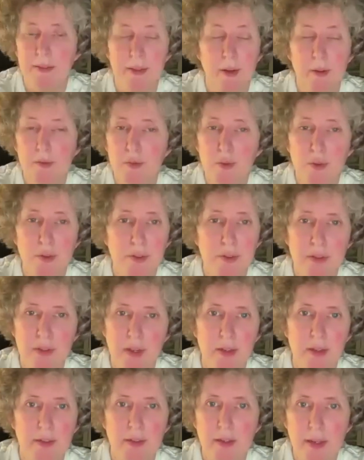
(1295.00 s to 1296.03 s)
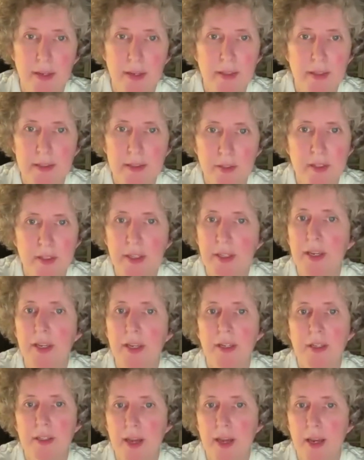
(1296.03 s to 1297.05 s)
of course not. It's a
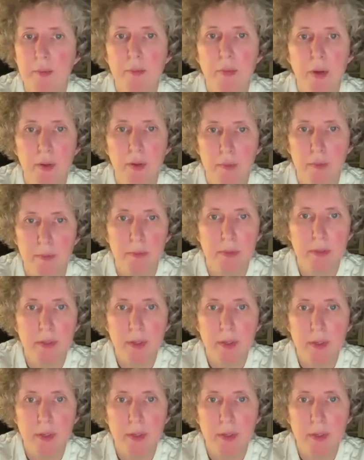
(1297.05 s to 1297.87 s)
ticking time bomb.